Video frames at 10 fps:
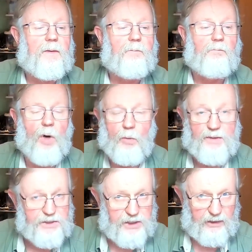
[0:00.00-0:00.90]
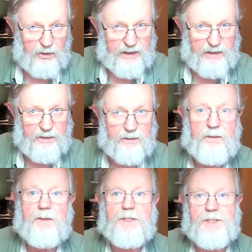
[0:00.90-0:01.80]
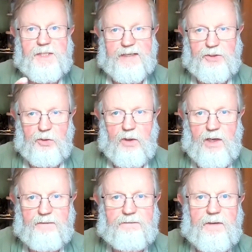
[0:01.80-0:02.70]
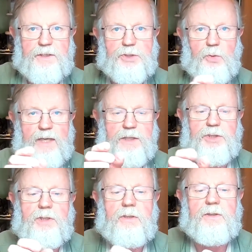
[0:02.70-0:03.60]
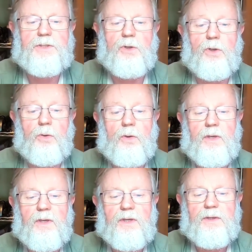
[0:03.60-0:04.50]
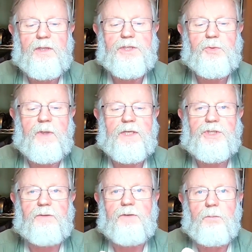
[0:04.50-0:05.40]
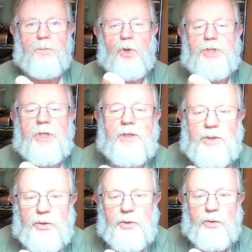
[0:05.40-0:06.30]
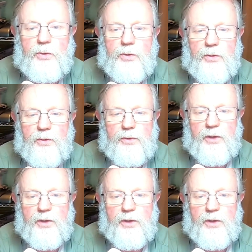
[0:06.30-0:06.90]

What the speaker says: momentary center off switch. So this switch, if you push it to the